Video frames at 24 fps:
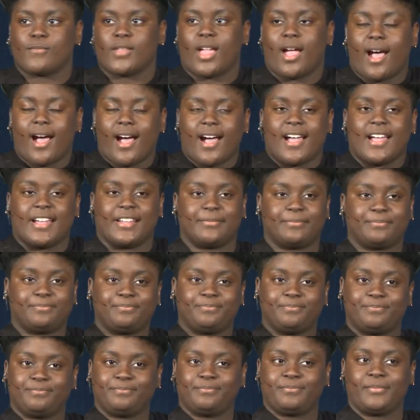I
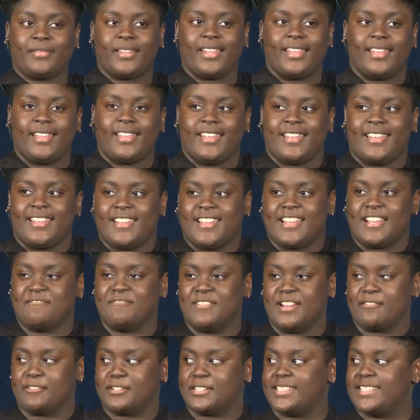have
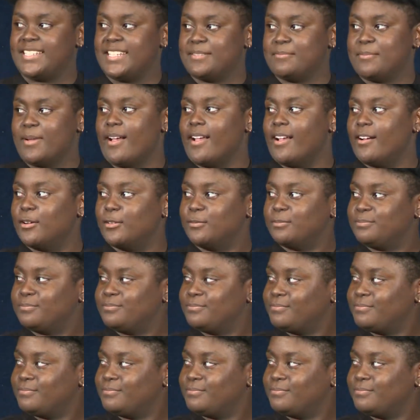never seen my own.